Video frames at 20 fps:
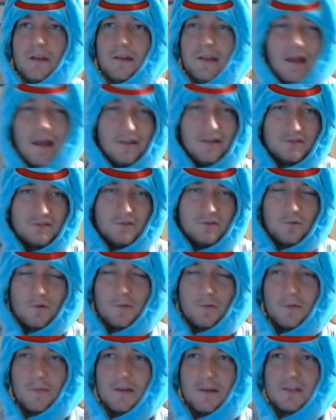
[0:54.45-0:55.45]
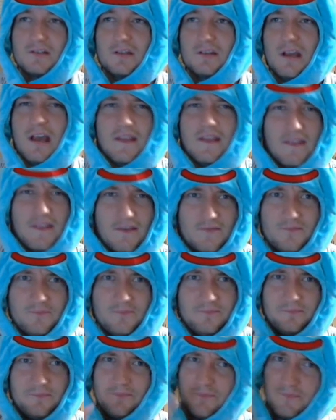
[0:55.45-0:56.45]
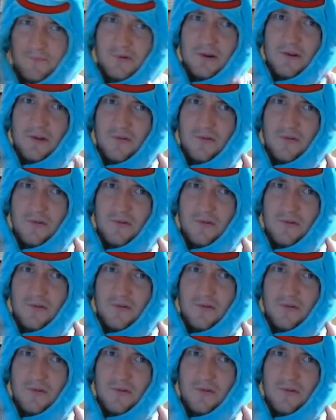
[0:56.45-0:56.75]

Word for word: Not too early much. They have pretty